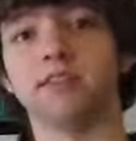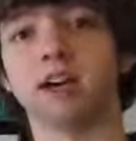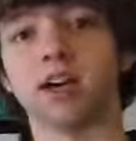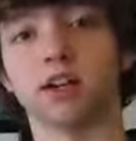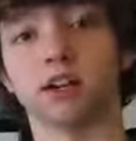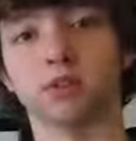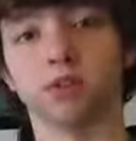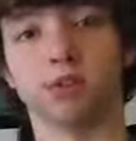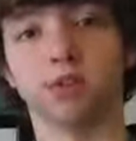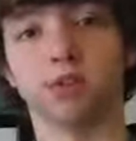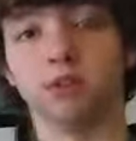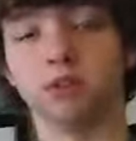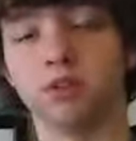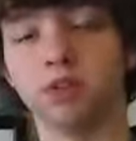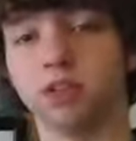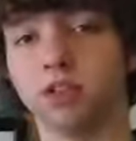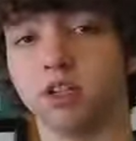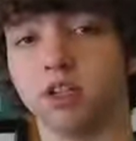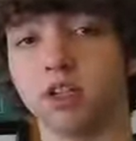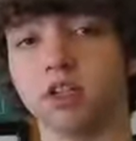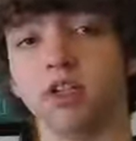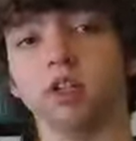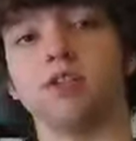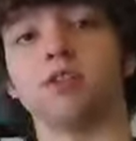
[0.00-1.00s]
of how to read
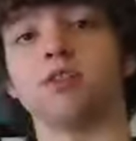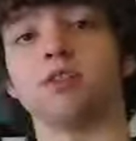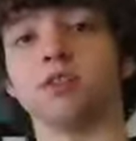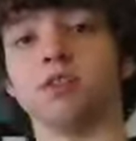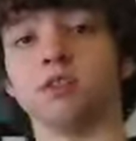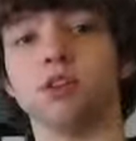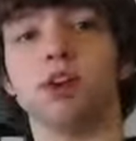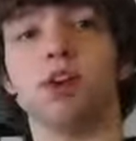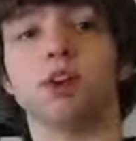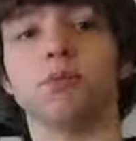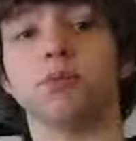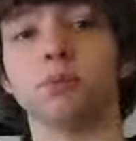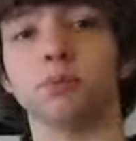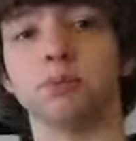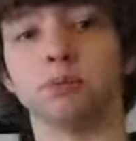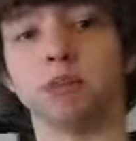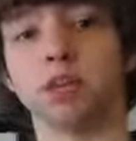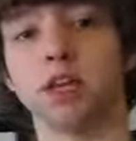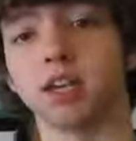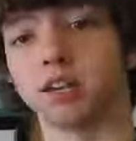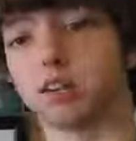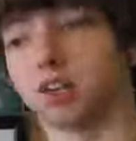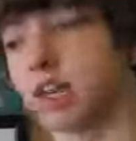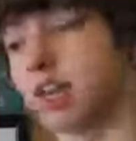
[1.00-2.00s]
music, and there's a lot of people
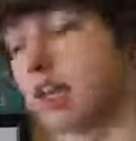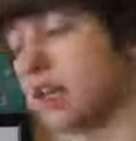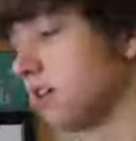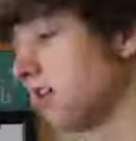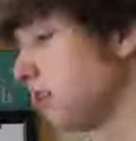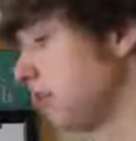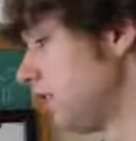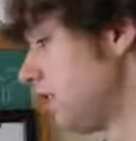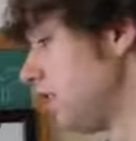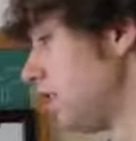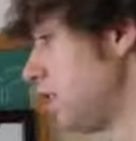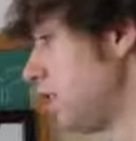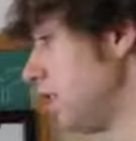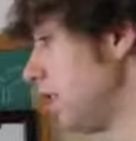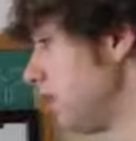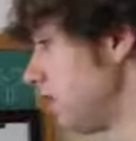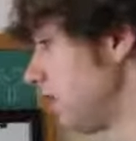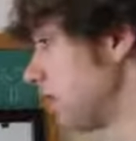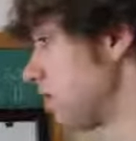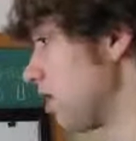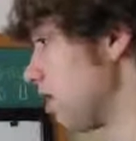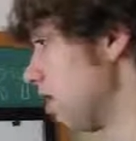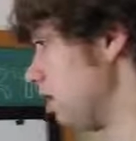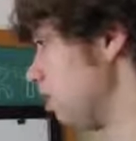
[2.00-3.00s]
like that.
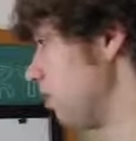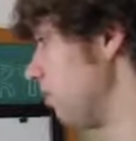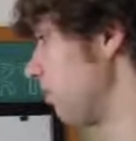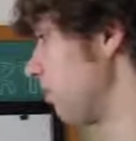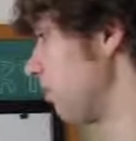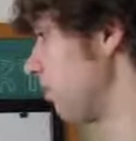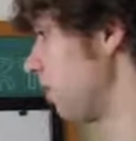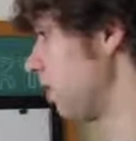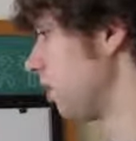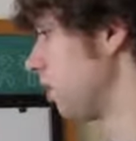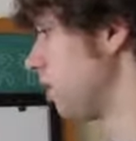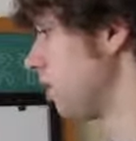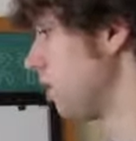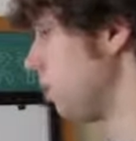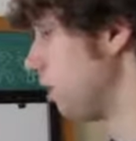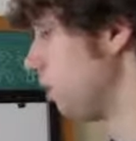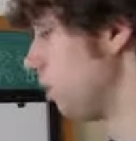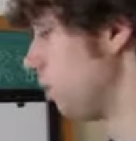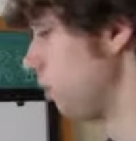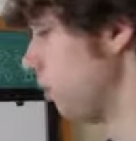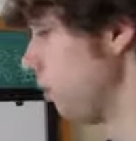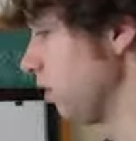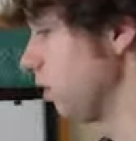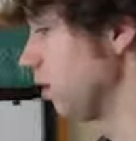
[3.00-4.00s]
So
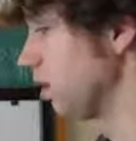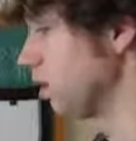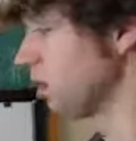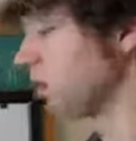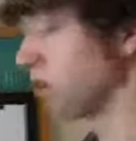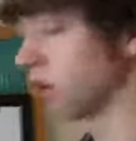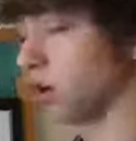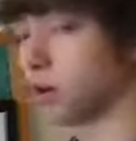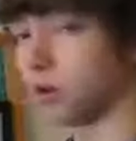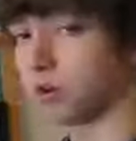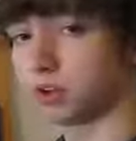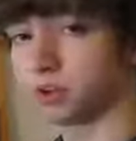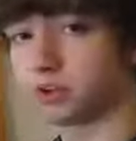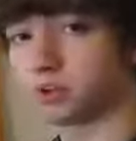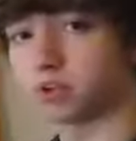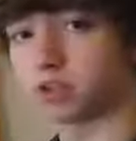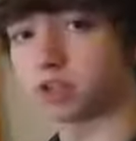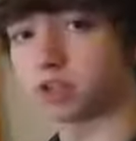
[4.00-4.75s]
we're going to